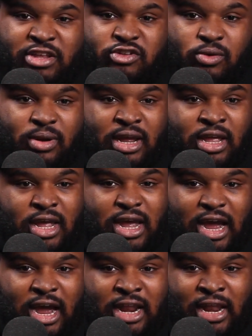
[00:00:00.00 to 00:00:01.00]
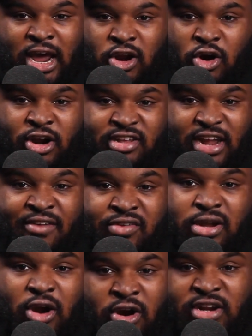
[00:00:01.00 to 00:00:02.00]
So a lot of artists,
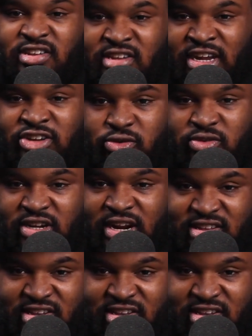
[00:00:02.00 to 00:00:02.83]
every artist that you see that's